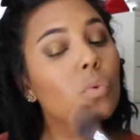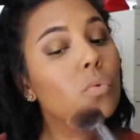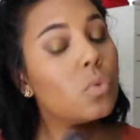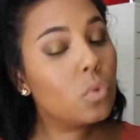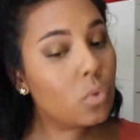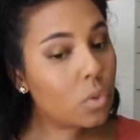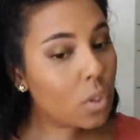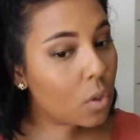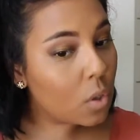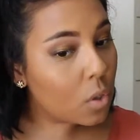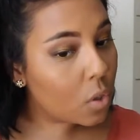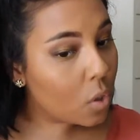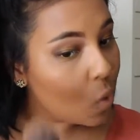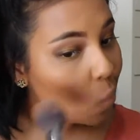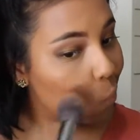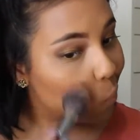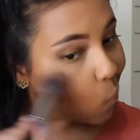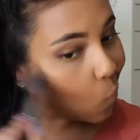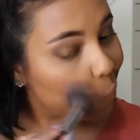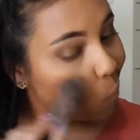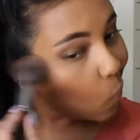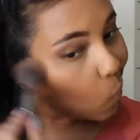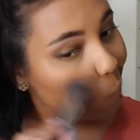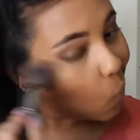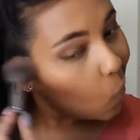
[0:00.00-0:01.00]
it a little
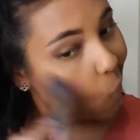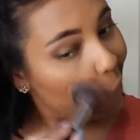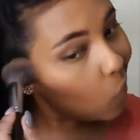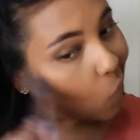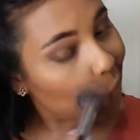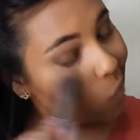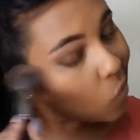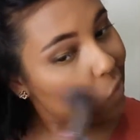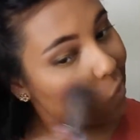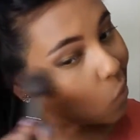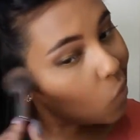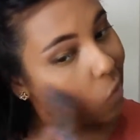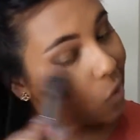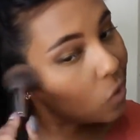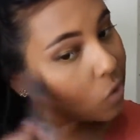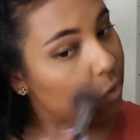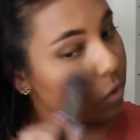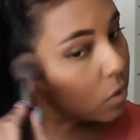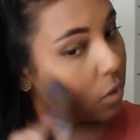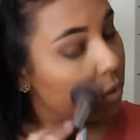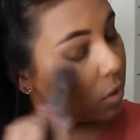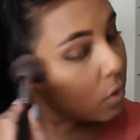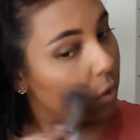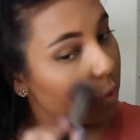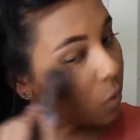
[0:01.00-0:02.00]
bit. Since
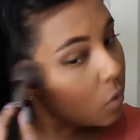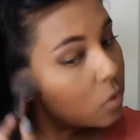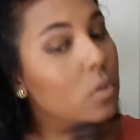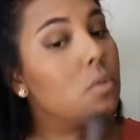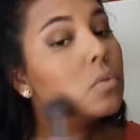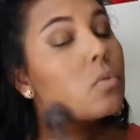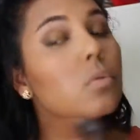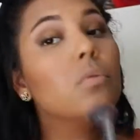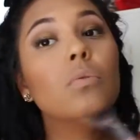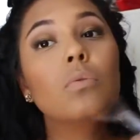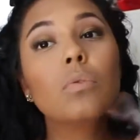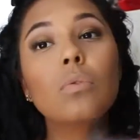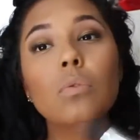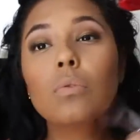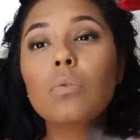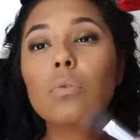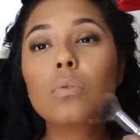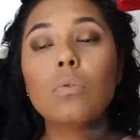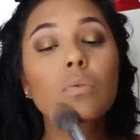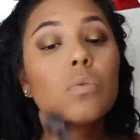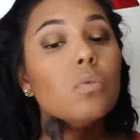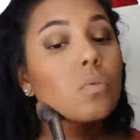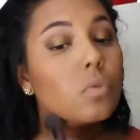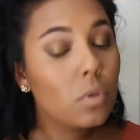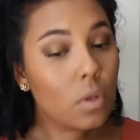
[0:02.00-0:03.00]
this one never fails
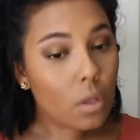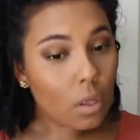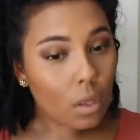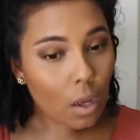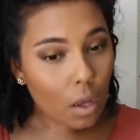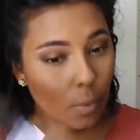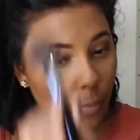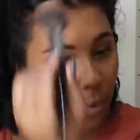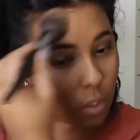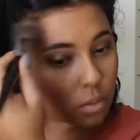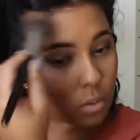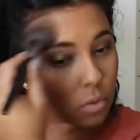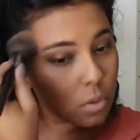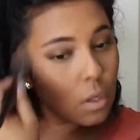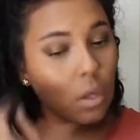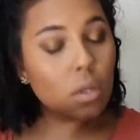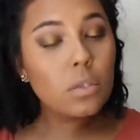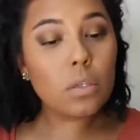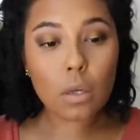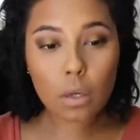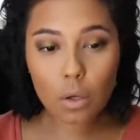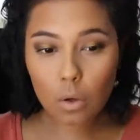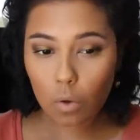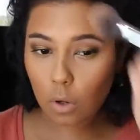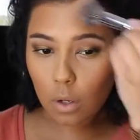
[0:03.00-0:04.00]
me, I just love this
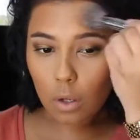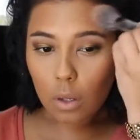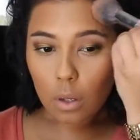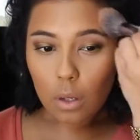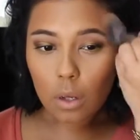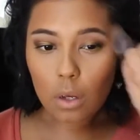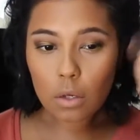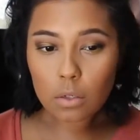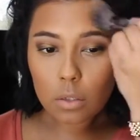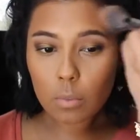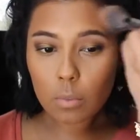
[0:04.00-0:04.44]
bronzer.